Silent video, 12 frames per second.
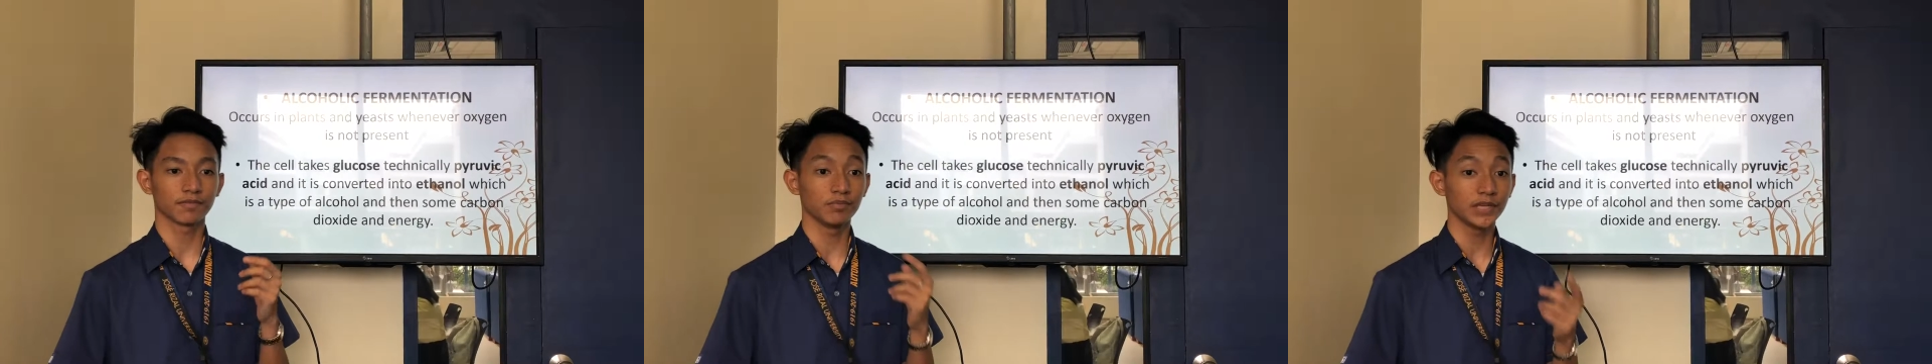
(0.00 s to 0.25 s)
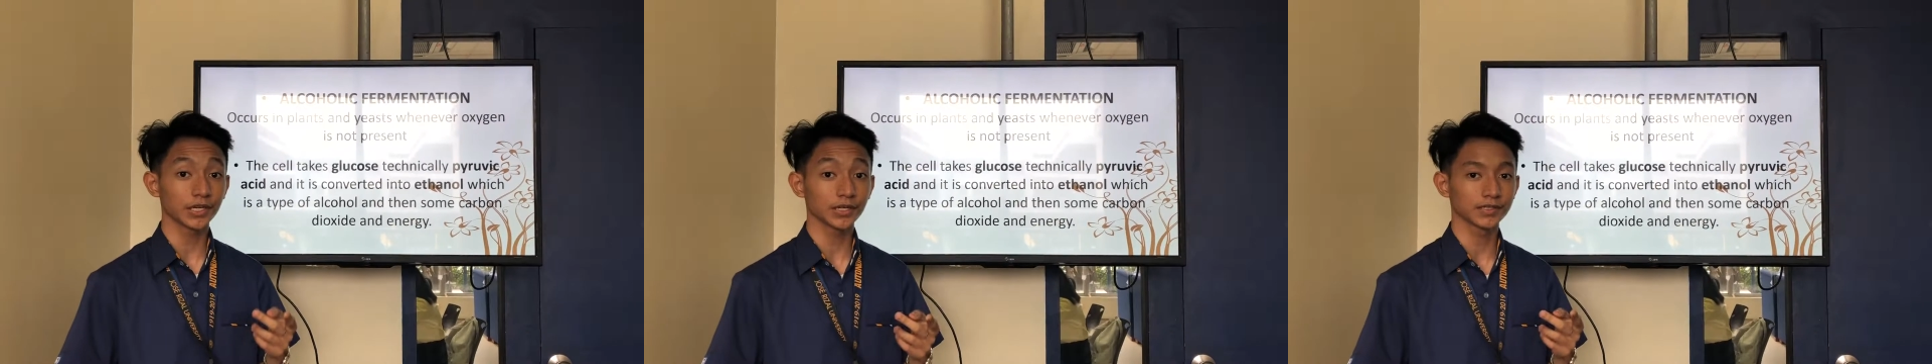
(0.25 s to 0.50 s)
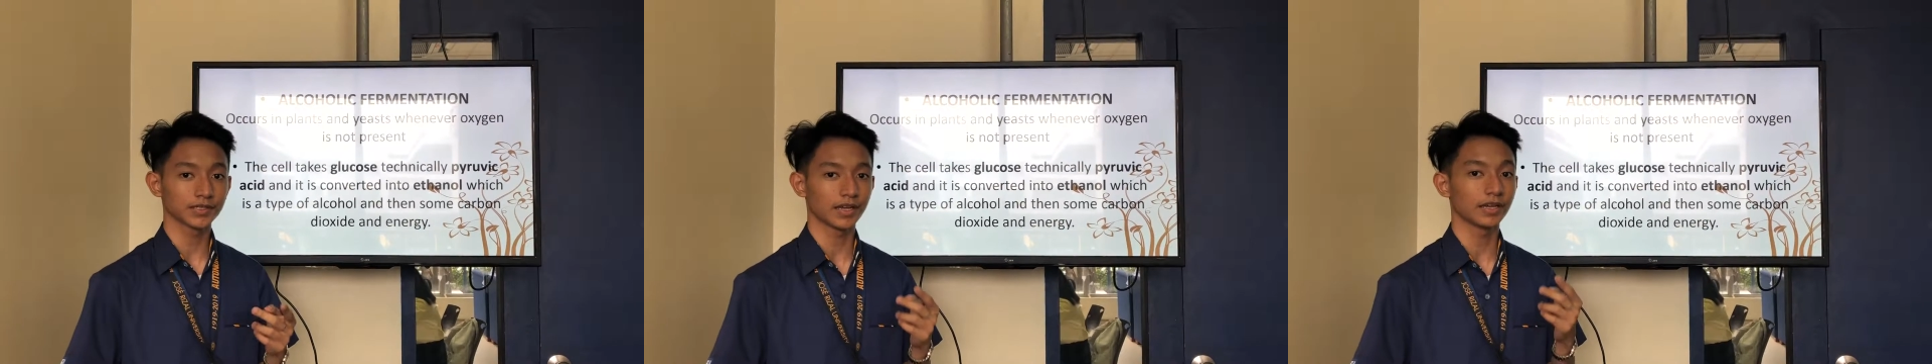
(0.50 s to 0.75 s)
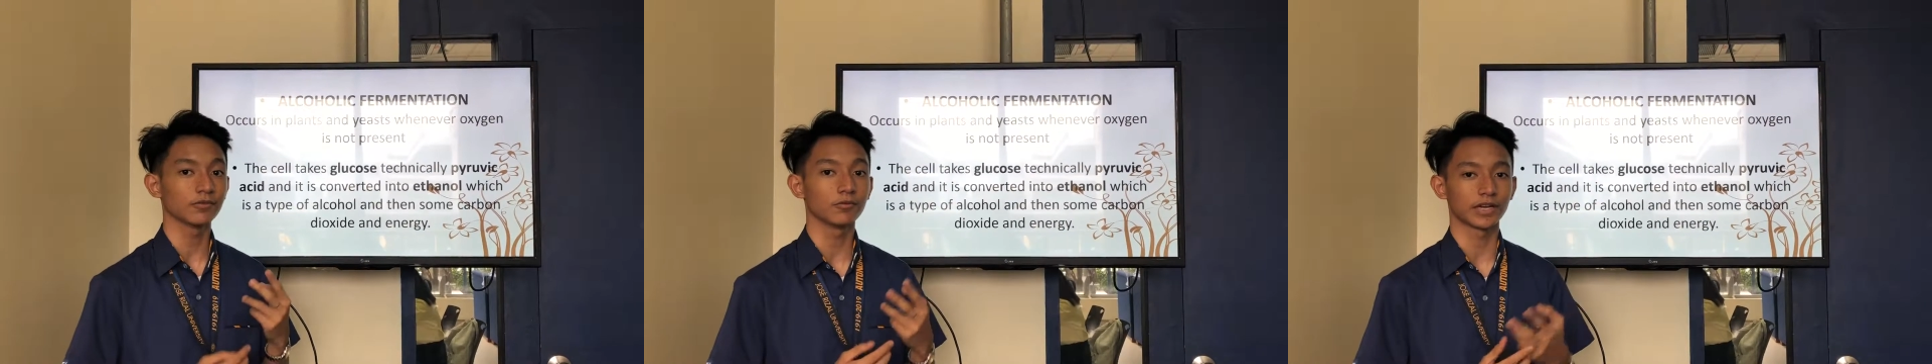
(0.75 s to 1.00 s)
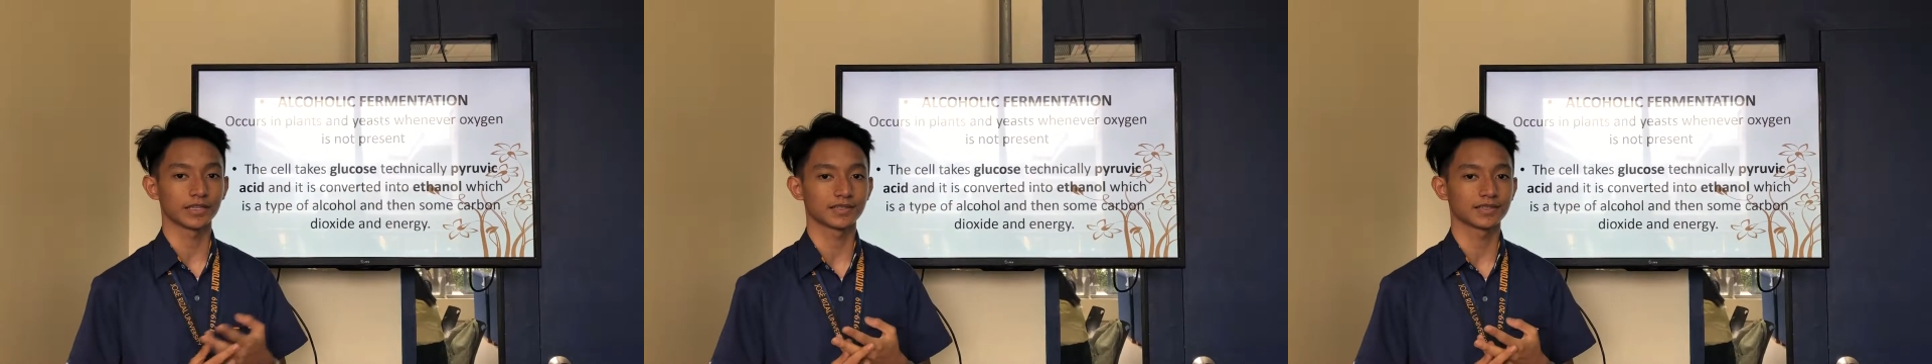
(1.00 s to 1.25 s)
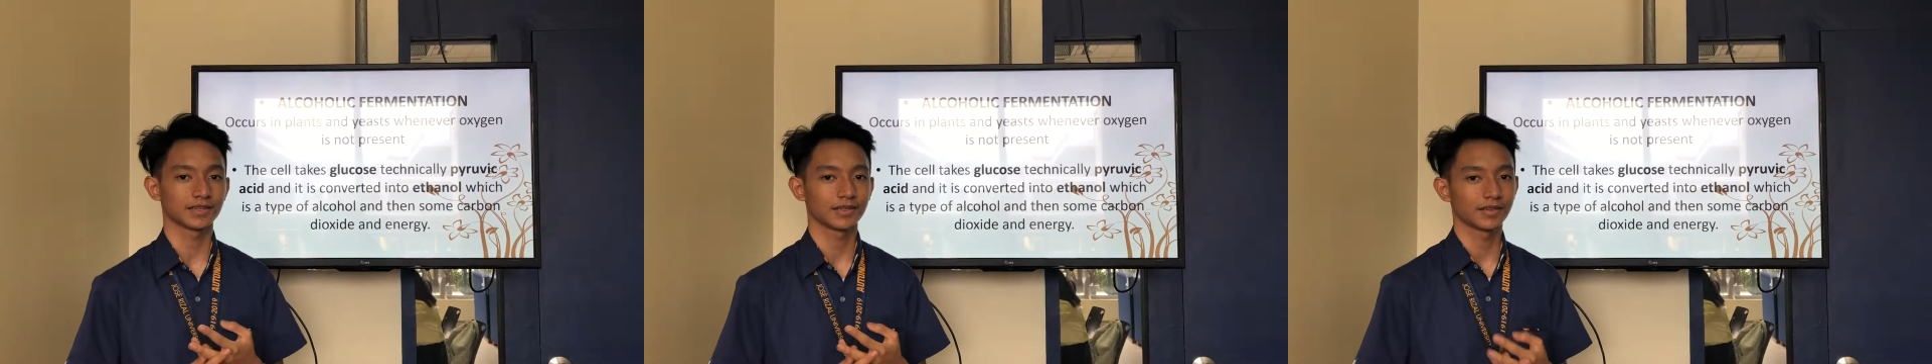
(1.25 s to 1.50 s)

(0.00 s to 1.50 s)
beers and wines.